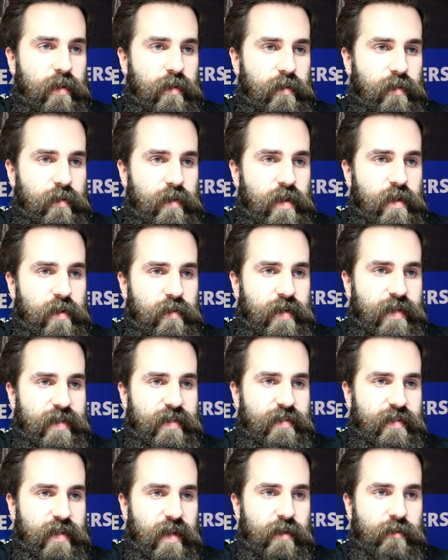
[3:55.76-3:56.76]
here
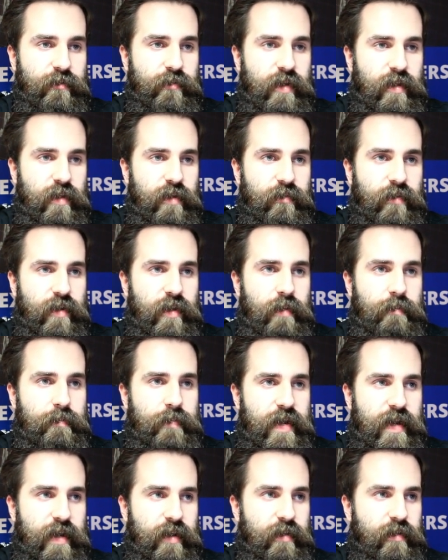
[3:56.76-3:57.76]
is a really
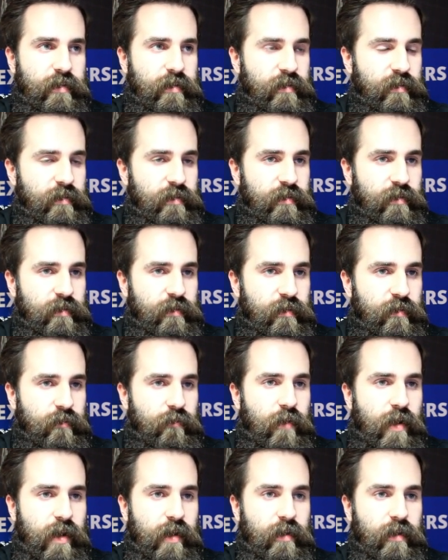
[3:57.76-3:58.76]
big
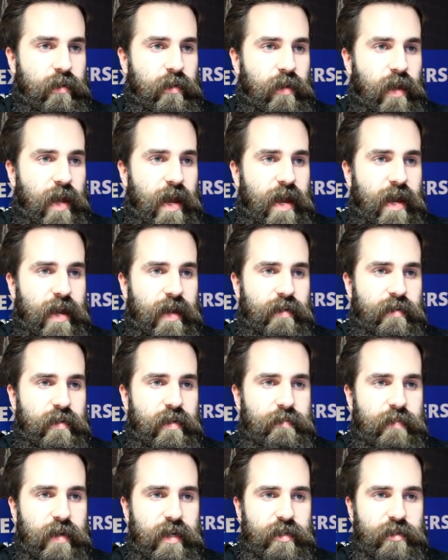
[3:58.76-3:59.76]
one, and
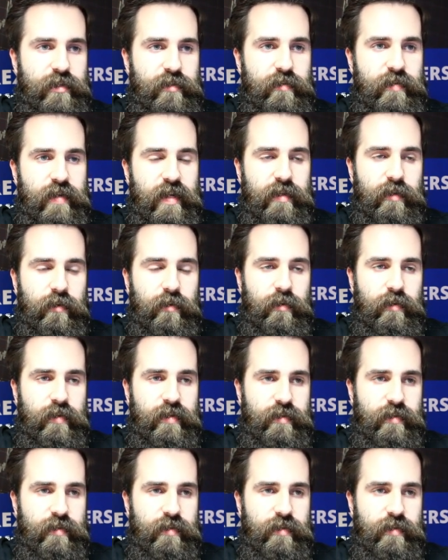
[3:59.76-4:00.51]
he managed to get all his